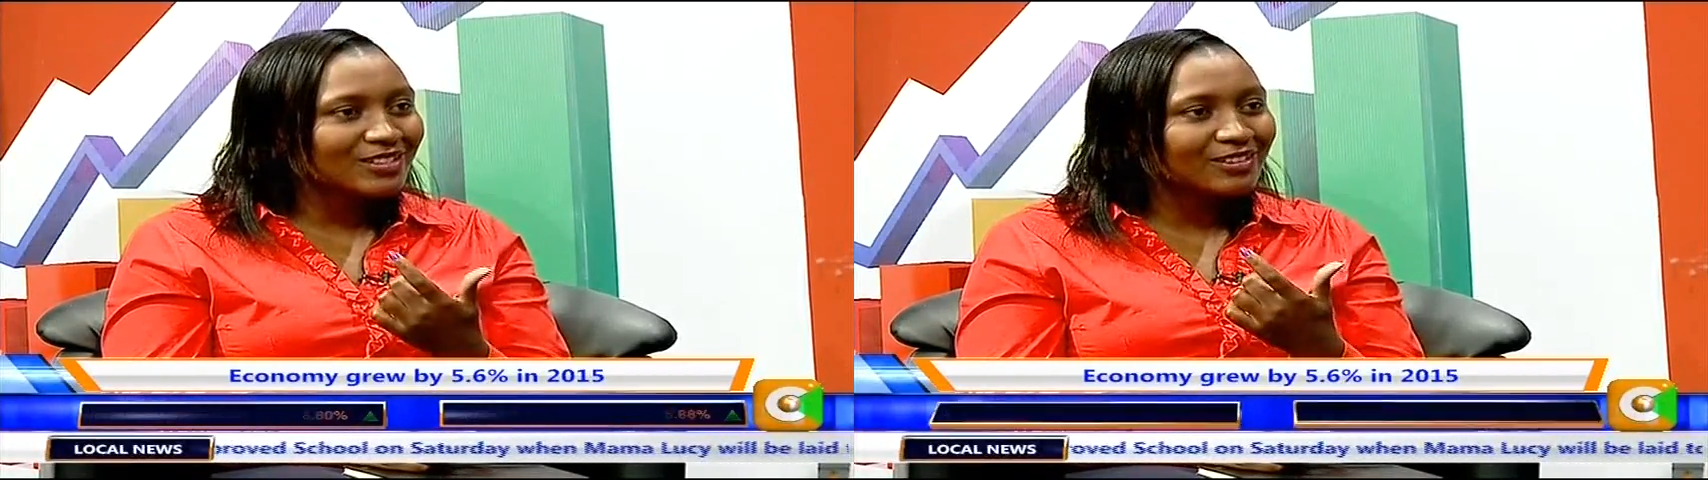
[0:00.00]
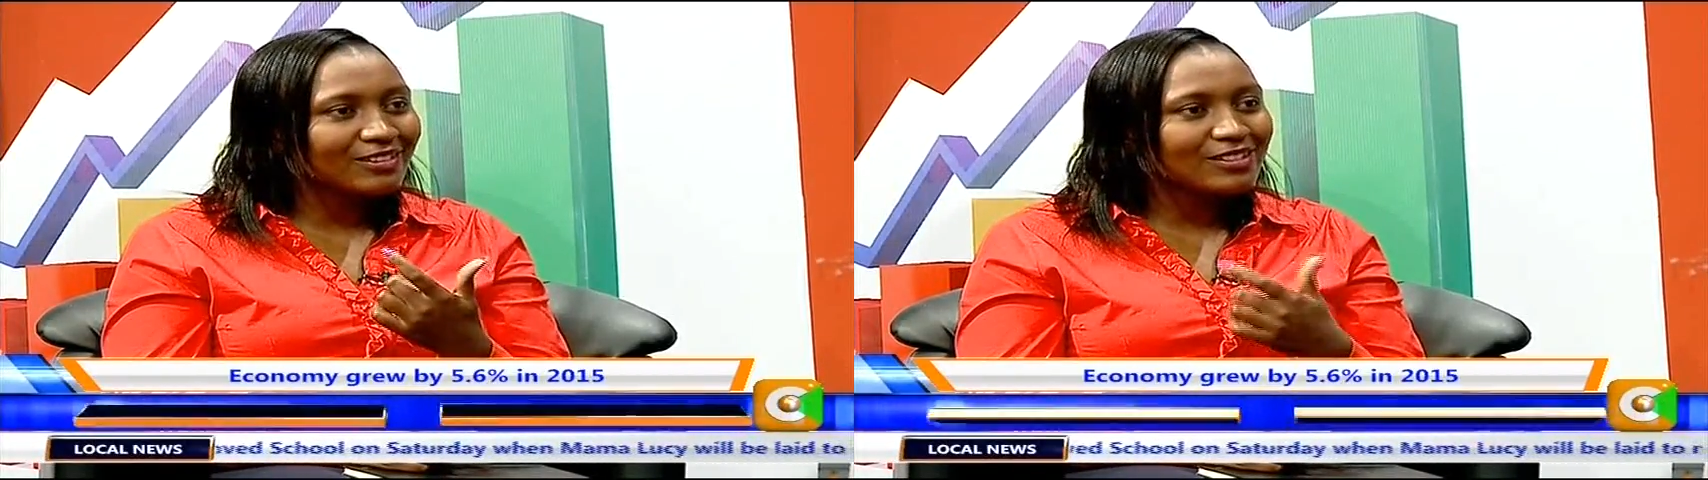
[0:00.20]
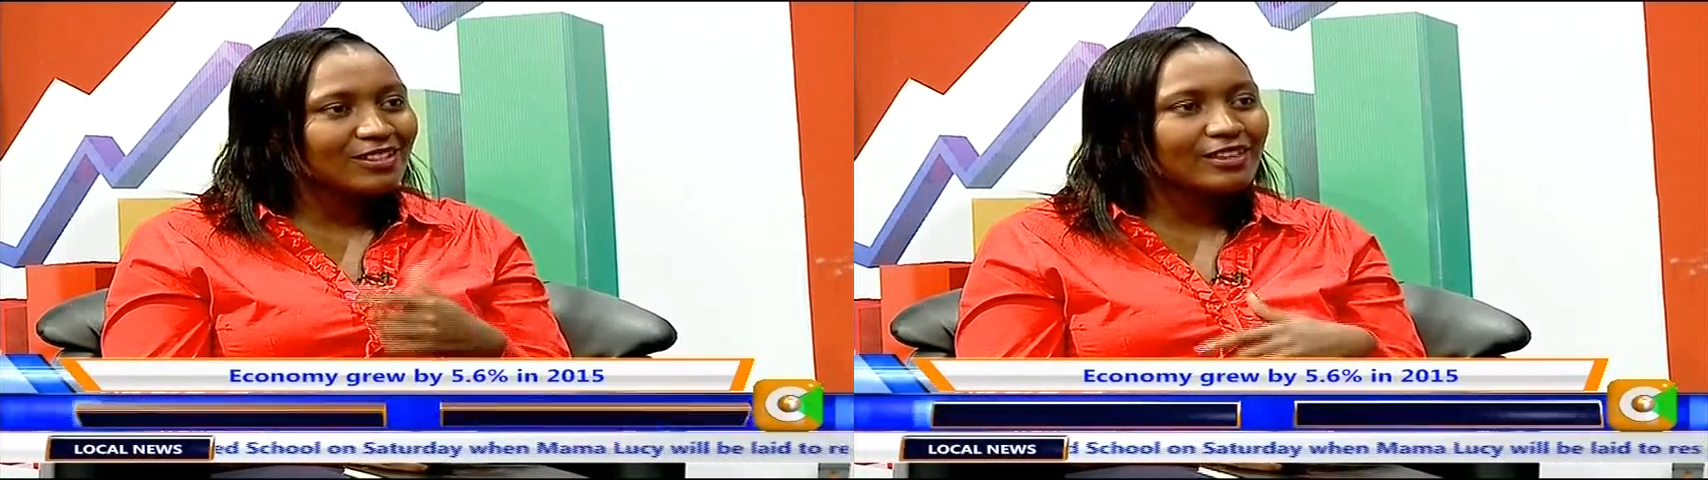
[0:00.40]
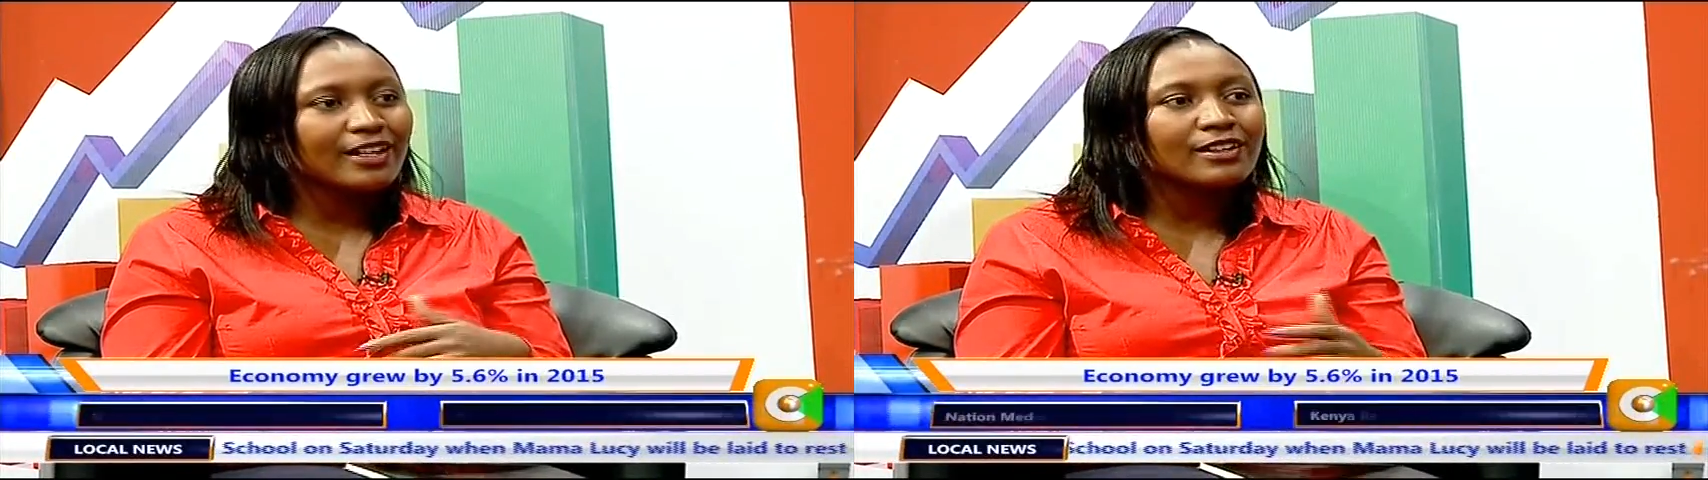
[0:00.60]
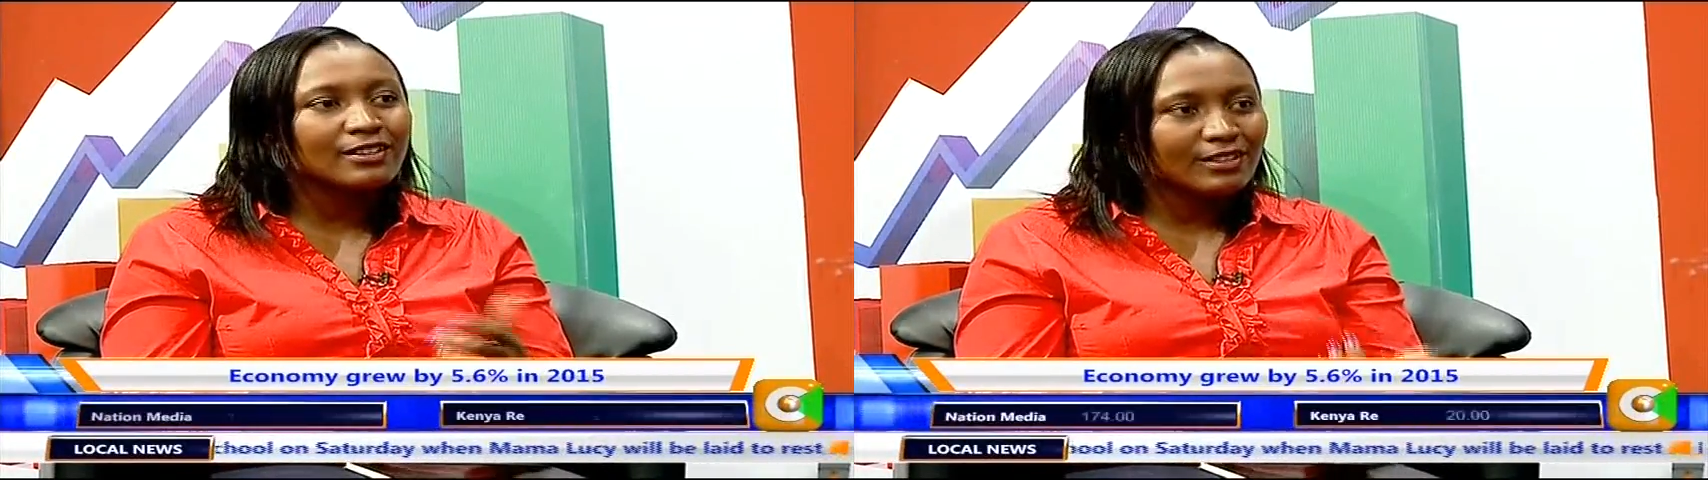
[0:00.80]
increasing,
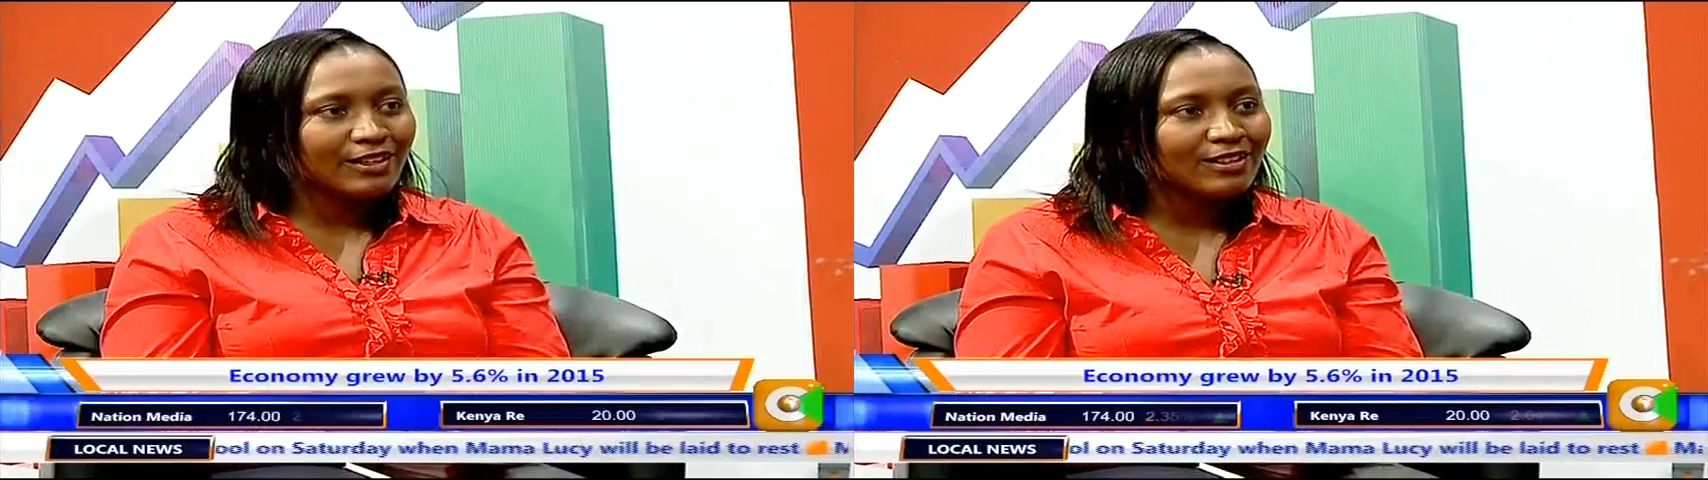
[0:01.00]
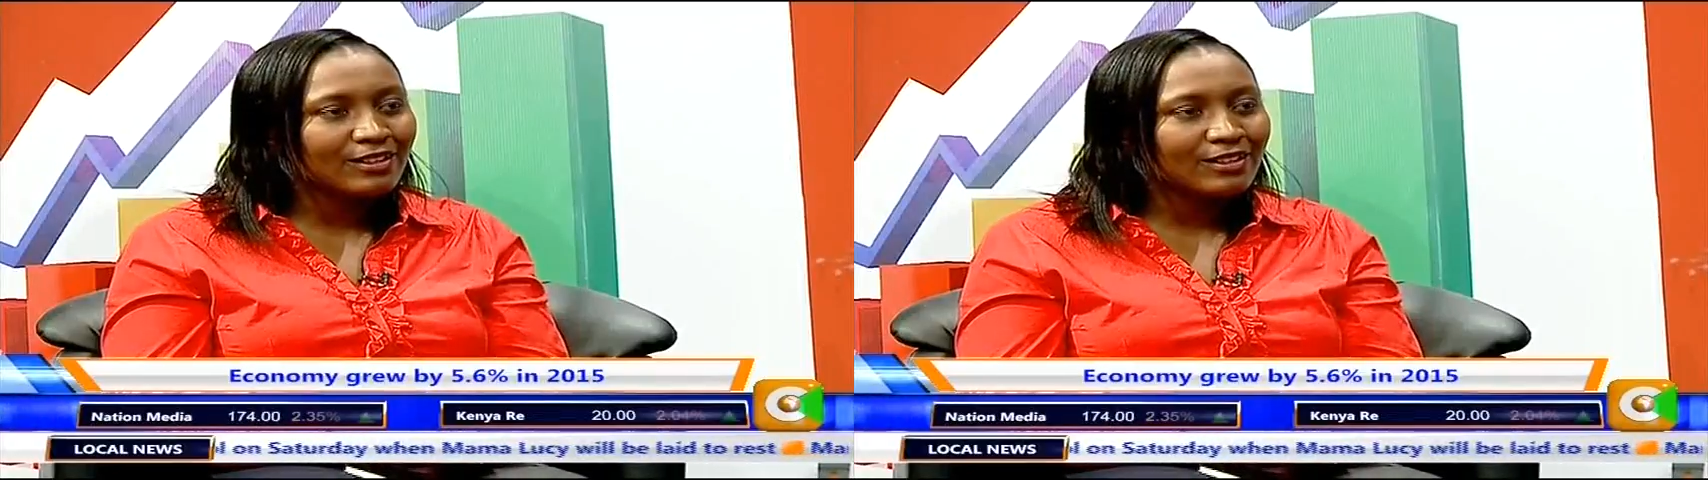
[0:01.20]
then the